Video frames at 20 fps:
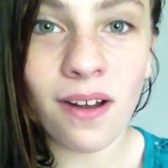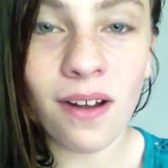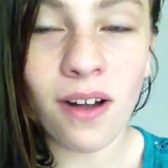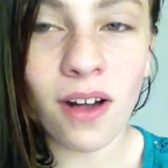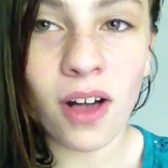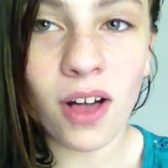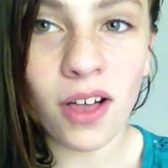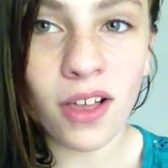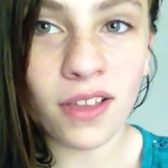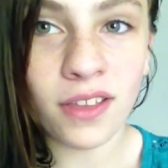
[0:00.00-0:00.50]

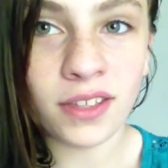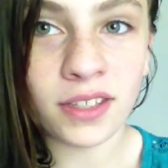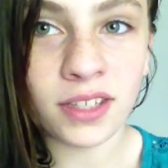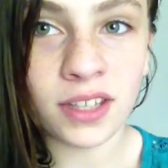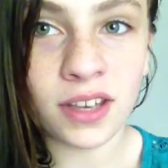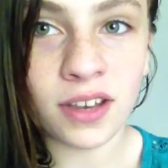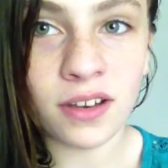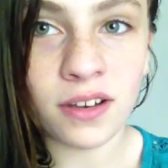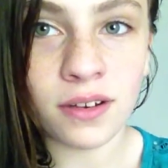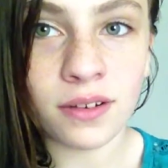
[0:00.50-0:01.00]

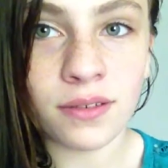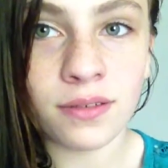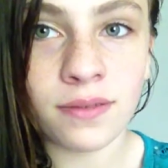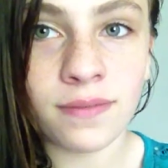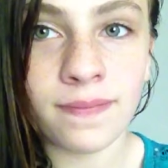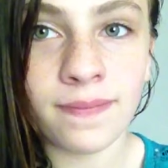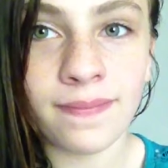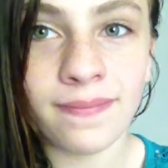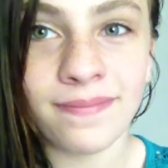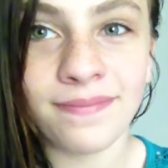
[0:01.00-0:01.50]
Also,
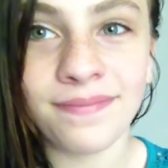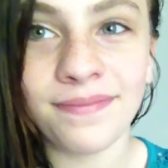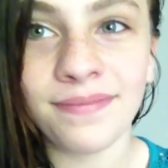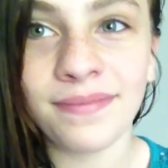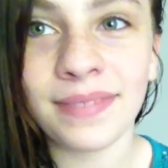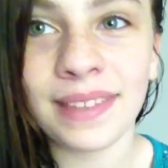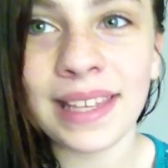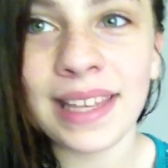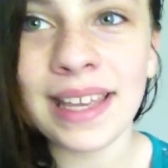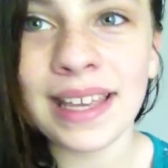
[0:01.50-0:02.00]

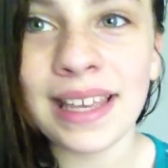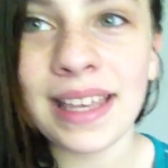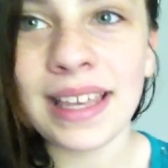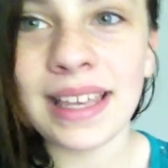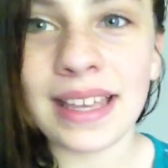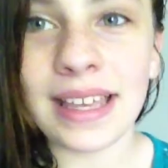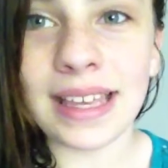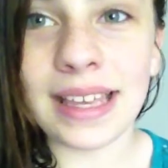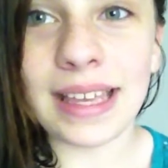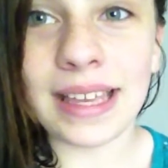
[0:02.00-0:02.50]

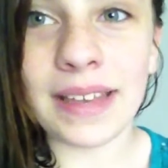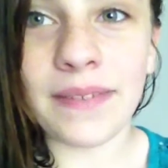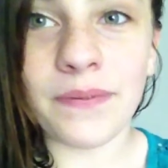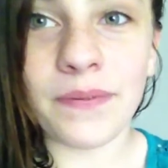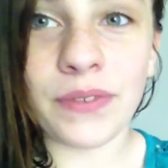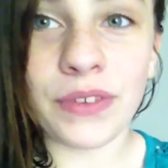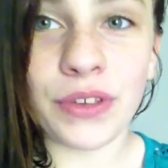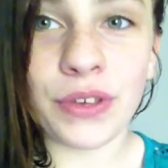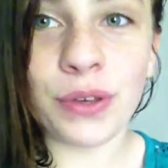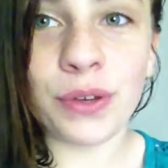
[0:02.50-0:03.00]
if
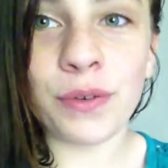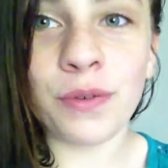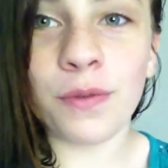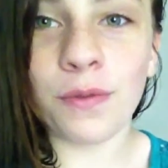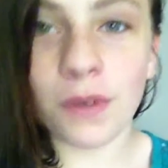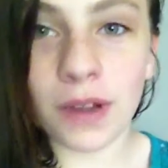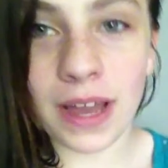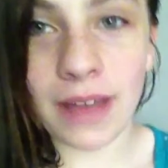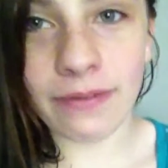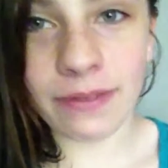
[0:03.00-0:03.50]
you
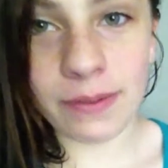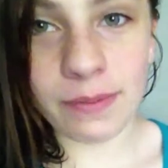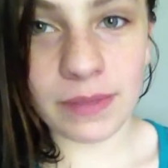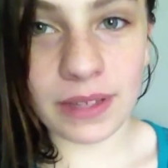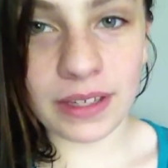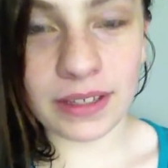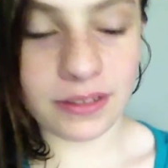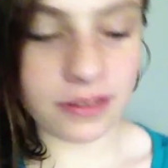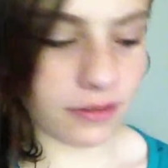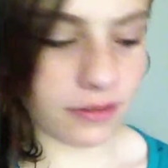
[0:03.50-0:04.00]
have something to